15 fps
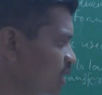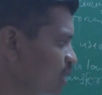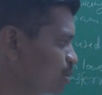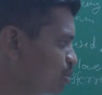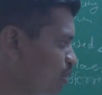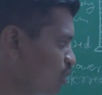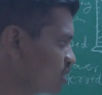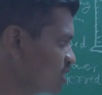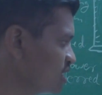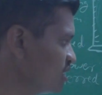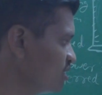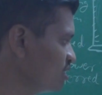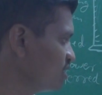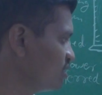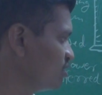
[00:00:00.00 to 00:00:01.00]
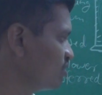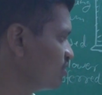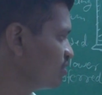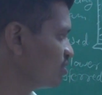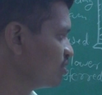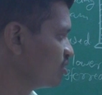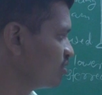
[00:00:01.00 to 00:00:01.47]
important
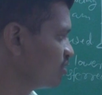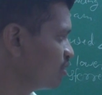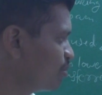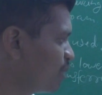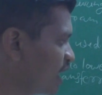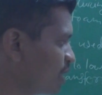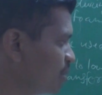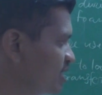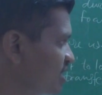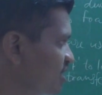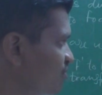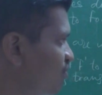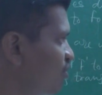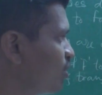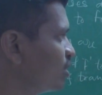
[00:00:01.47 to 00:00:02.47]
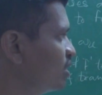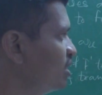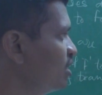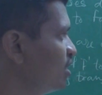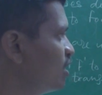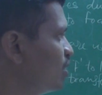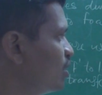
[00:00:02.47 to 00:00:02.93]
parameter for the
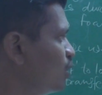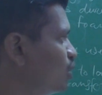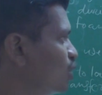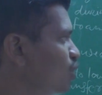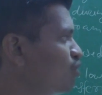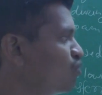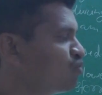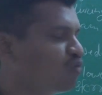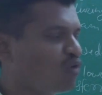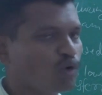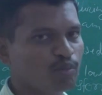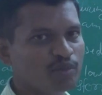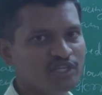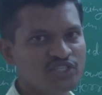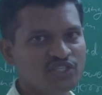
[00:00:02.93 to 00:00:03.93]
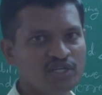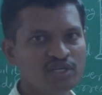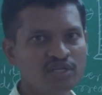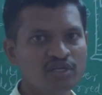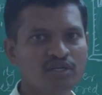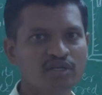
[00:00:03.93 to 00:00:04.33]
dough formation